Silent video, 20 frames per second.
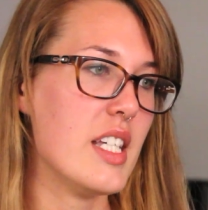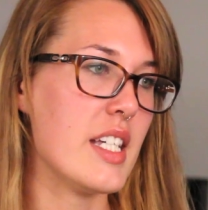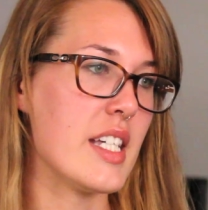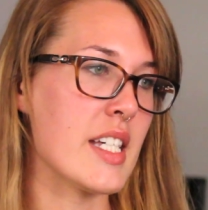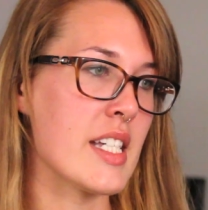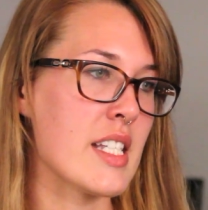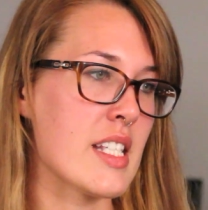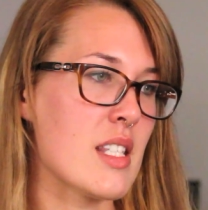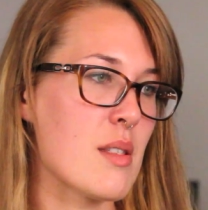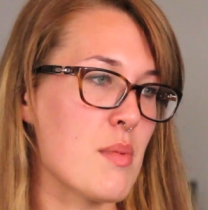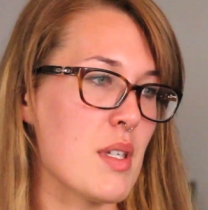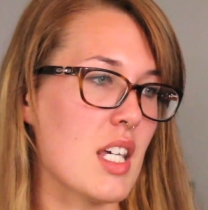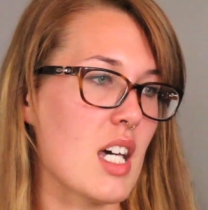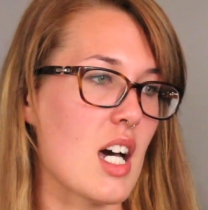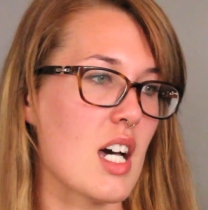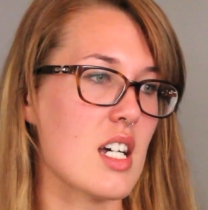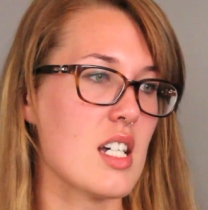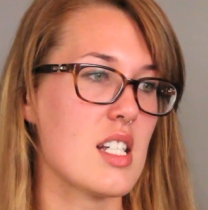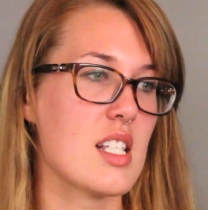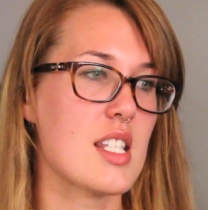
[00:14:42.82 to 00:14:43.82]
is
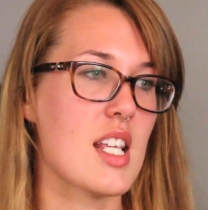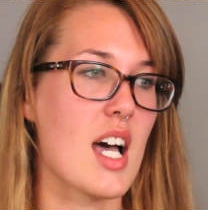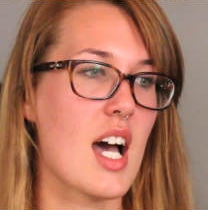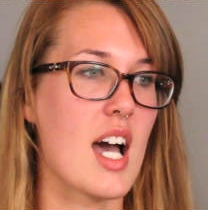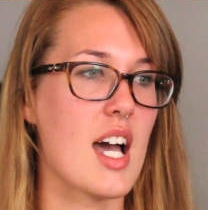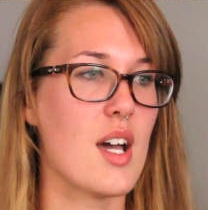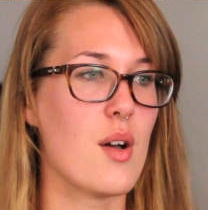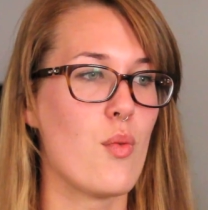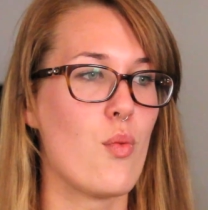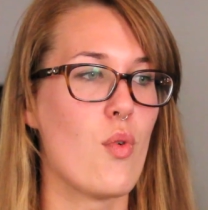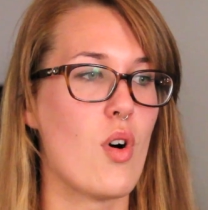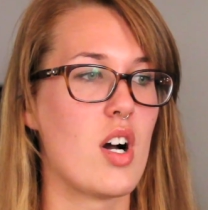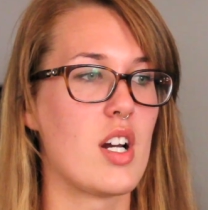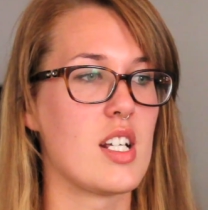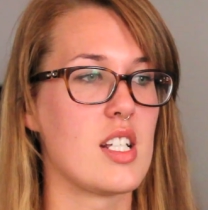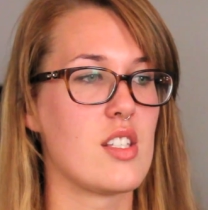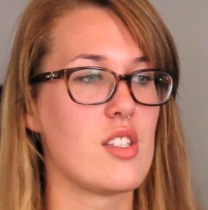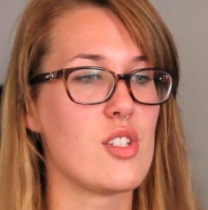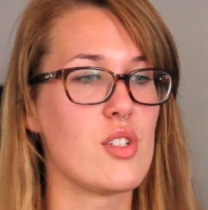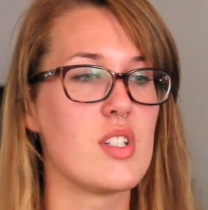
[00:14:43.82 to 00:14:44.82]
because I
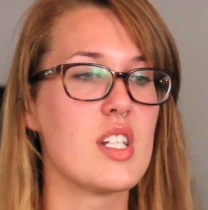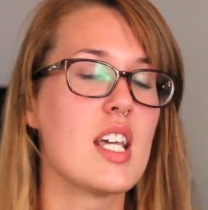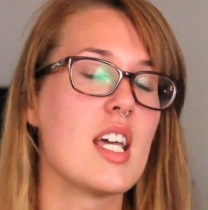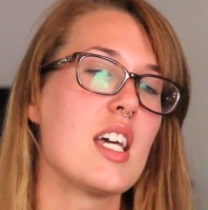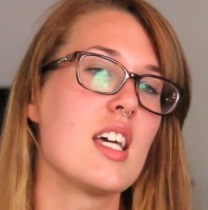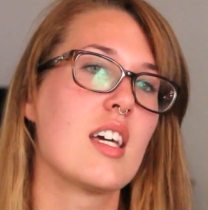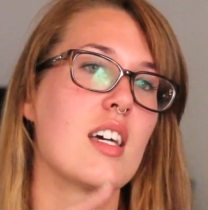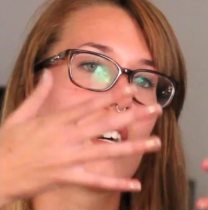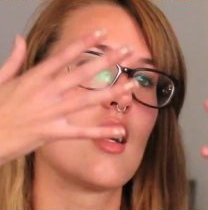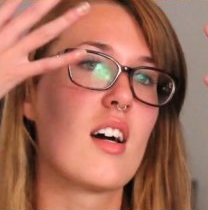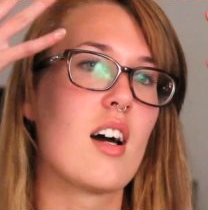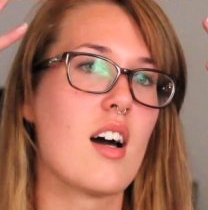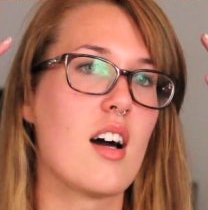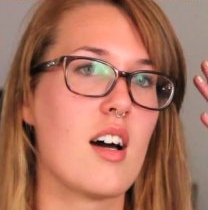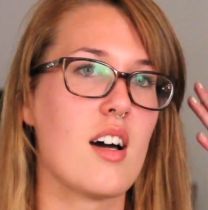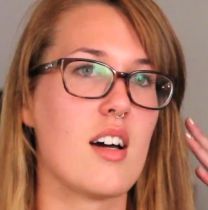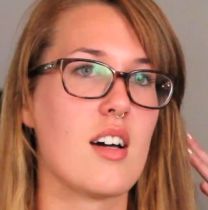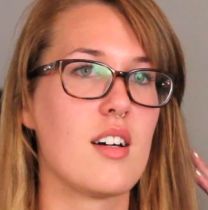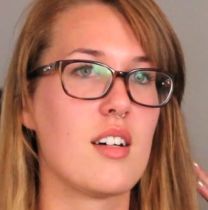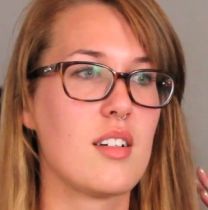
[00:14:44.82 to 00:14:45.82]
wanted to take
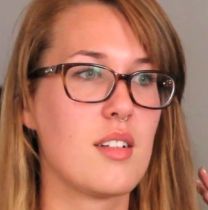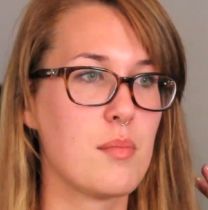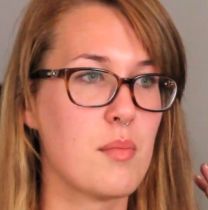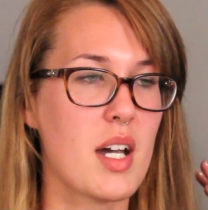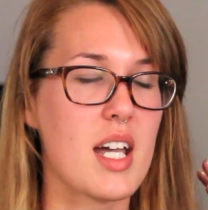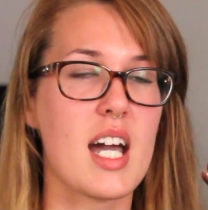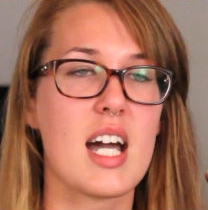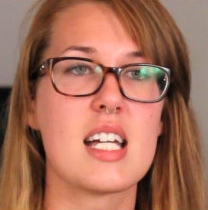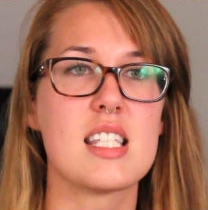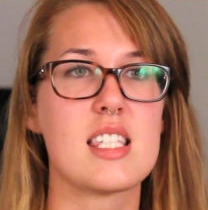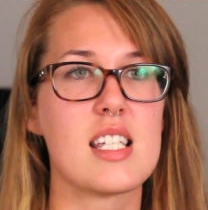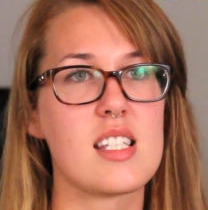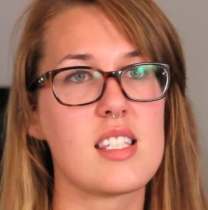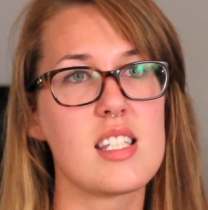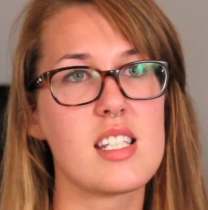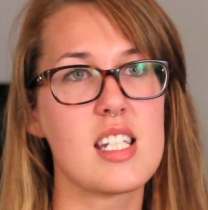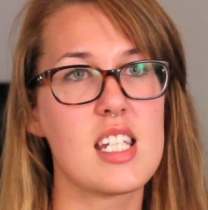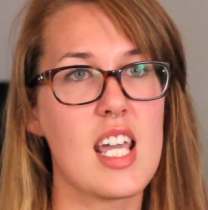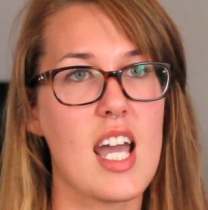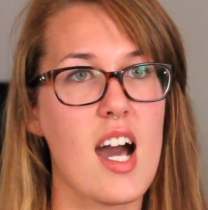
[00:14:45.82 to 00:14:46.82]
my
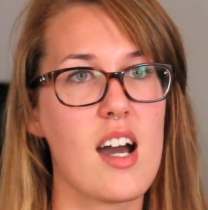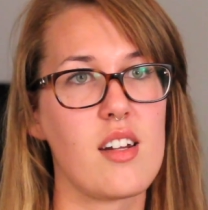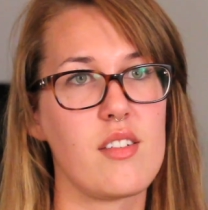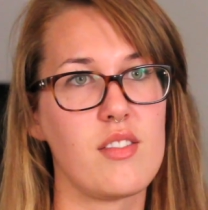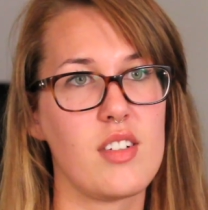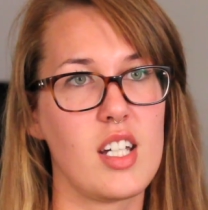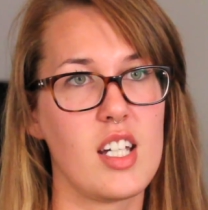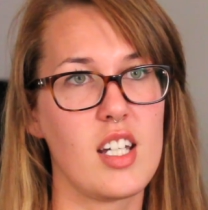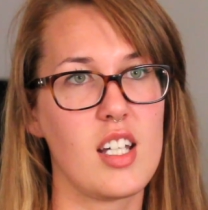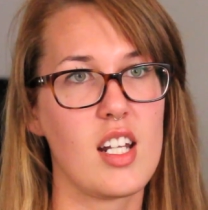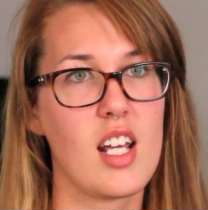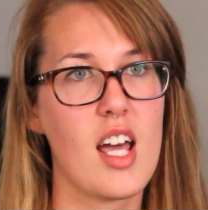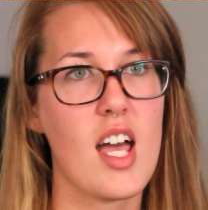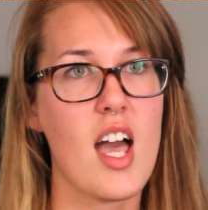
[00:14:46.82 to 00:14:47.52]
identity out of it,